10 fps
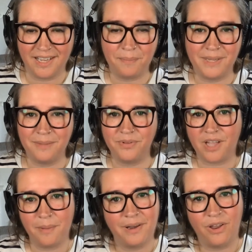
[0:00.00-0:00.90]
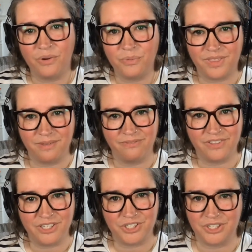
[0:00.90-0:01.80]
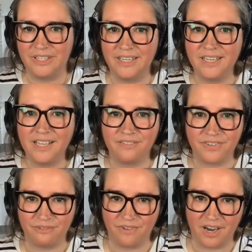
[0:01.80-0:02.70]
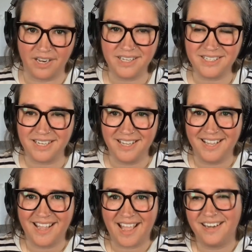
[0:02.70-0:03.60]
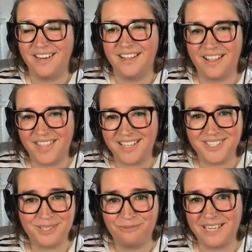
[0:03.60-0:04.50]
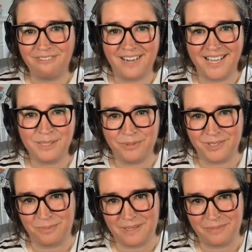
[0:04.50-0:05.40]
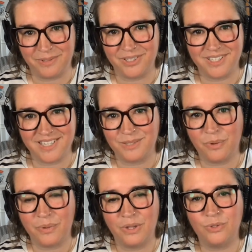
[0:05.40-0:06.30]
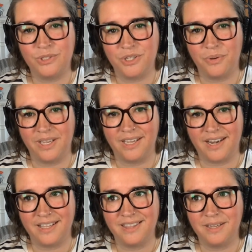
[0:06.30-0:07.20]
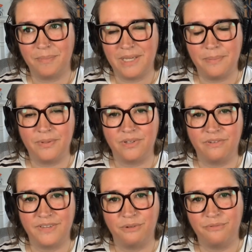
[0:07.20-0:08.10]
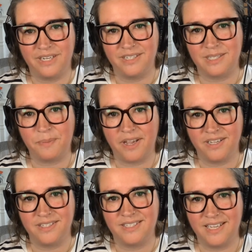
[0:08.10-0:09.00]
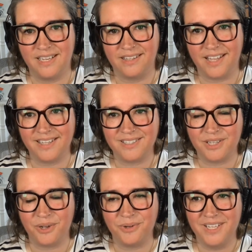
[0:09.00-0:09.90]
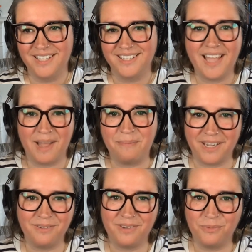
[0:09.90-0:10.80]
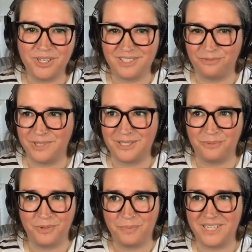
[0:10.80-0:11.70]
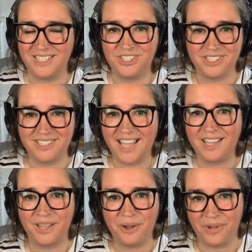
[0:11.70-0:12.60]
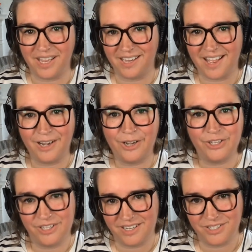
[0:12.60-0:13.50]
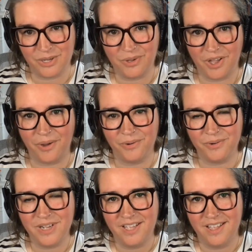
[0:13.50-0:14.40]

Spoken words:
and people come along with them for the journey and for the ride. And that's just really relatable to people because that's what we're all doing. And I think people feel really inspired seeing that. So yeah, my words of wisdom would be to just get going and learn as you go,